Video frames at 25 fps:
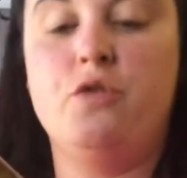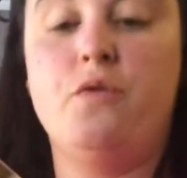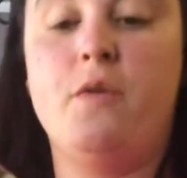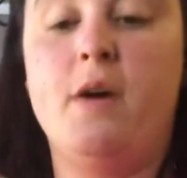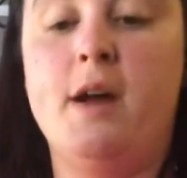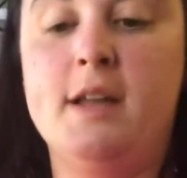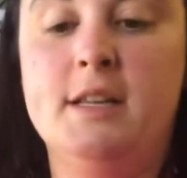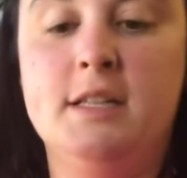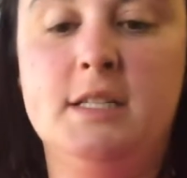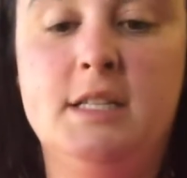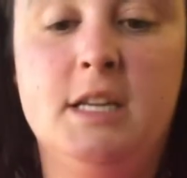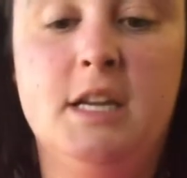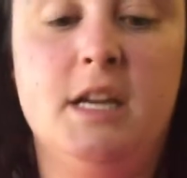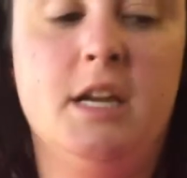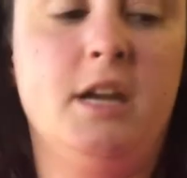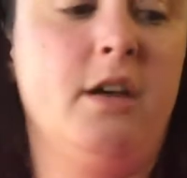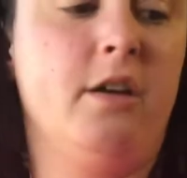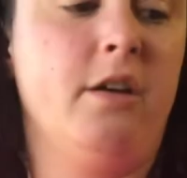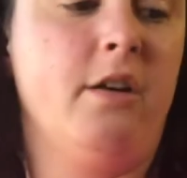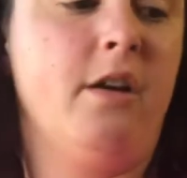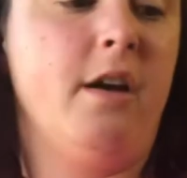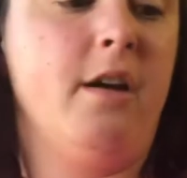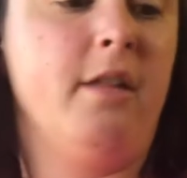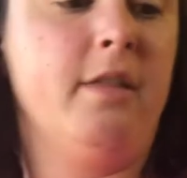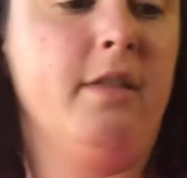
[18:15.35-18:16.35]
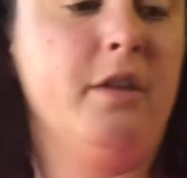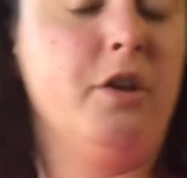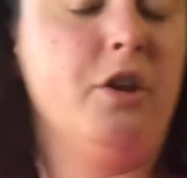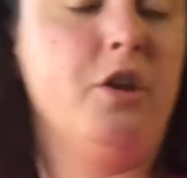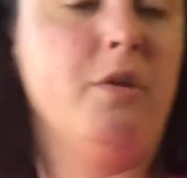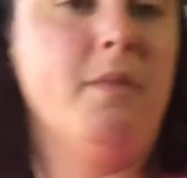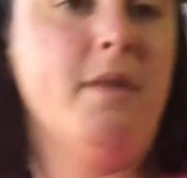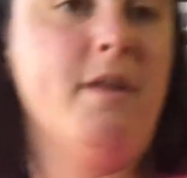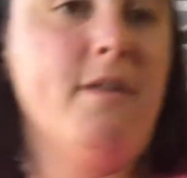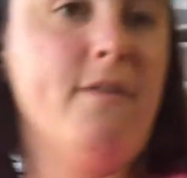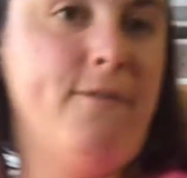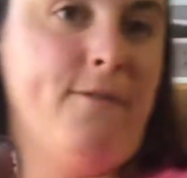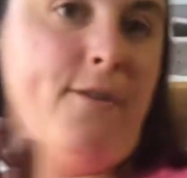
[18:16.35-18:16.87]
until a little
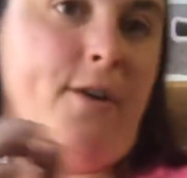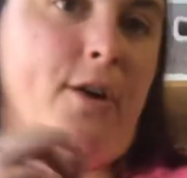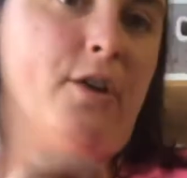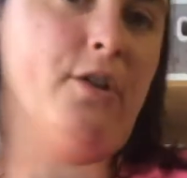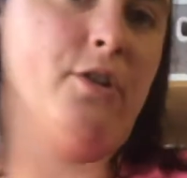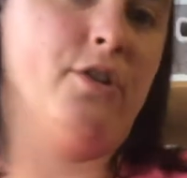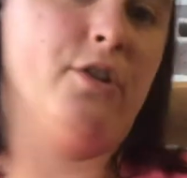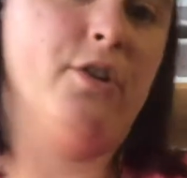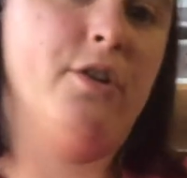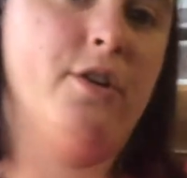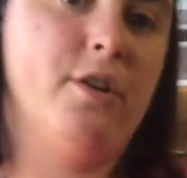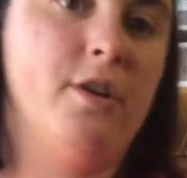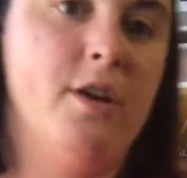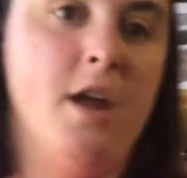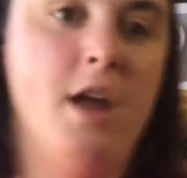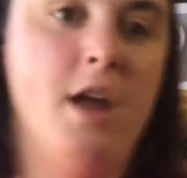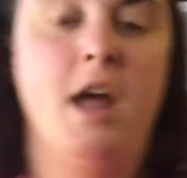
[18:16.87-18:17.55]
bit farther